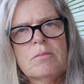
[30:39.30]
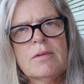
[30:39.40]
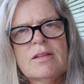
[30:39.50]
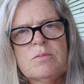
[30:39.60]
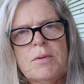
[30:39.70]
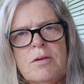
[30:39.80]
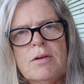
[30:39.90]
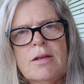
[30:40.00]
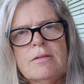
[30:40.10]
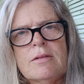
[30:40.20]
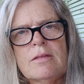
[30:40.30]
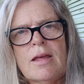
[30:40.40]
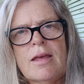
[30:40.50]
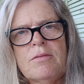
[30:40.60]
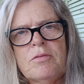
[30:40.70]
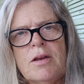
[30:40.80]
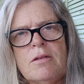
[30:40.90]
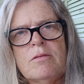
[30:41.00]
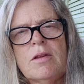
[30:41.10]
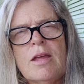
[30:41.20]
experience in life,
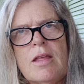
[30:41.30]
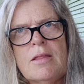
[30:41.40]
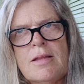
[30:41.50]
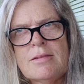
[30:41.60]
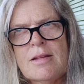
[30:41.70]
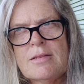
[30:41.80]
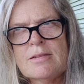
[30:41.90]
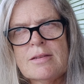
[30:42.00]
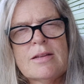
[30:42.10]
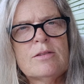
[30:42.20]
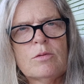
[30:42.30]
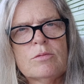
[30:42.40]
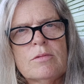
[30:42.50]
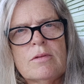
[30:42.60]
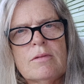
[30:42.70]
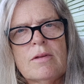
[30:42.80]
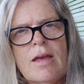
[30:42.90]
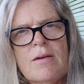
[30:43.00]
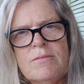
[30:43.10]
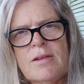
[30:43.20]
and that's not to say don't
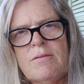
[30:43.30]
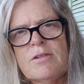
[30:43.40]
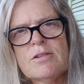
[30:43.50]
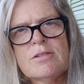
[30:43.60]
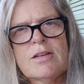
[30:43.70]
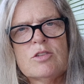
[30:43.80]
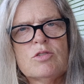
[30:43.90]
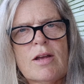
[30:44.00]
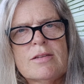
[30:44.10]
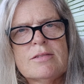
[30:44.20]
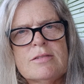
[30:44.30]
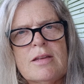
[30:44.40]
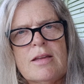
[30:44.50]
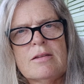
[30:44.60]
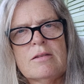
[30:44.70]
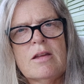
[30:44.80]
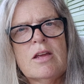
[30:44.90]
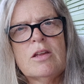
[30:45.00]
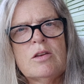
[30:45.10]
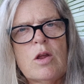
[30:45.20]
have diverse interests and
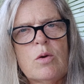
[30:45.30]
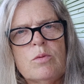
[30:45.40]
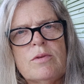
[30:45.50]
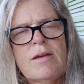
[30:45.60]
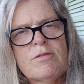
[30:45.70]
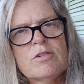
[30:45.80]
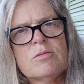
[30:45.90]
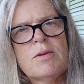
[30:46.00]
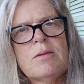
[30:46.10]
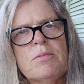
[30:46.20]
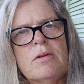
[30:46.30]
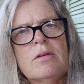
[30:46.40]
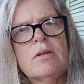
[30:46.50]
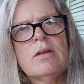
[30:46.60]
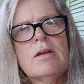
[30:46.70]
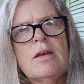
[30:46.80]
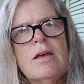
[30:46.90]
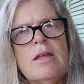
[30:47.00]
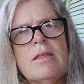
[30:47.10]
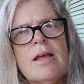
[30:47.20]
know diverse people.
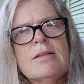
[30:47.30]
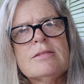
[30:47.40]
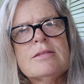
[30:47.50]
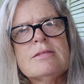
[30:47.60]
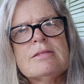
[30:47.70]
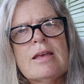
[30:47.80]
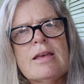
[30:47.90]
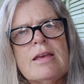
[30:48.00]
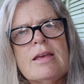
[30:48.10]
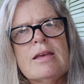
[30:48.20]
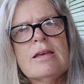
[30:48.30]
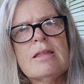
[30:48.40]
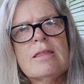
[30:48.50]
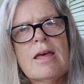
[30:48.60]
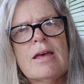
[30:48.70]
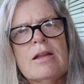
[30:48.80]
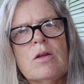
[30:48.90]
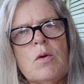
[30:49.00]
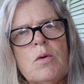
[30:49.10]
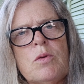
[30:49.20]
That's to say that
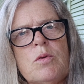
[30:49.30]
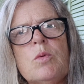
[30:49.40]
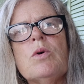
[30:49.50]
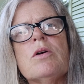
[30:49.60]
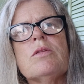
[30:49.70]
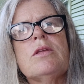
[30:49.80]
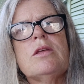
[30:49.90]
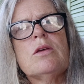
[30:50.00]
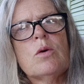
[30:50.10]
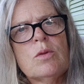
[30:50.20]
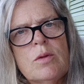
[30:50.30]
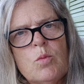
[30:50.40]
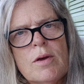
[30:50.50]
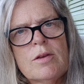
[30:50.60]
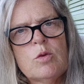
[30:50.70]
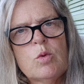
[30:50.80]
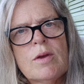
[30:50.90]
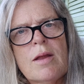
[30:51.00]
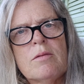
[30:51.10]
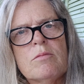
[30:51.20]
you are the only one who
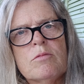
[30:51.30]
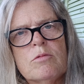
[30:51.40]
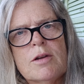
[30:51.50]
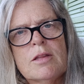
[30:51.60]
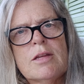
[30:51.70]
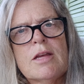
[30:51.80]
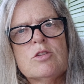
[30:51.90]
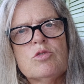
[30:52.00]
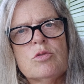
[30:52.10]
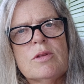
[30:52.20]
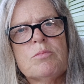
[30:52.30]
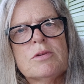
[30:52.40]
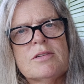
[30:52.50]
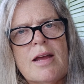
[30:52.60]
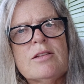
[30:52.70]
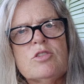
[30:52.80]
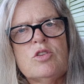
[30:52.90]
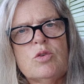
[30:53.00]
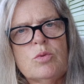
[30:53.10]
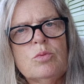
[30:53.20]
can really and truly protect
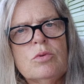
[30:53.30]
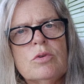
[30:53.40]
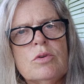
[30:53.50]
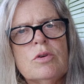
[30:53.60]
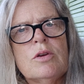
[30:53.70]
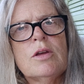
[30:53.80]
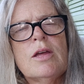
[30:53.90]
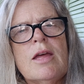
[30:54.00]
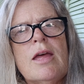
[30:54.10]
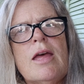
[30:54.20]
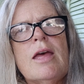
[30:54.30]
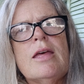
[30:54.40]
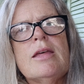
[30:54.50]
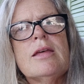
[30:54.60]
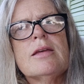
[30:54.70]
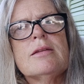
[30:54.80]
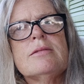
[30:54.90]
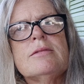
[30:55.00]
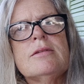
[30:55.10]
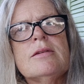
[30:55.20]
you, and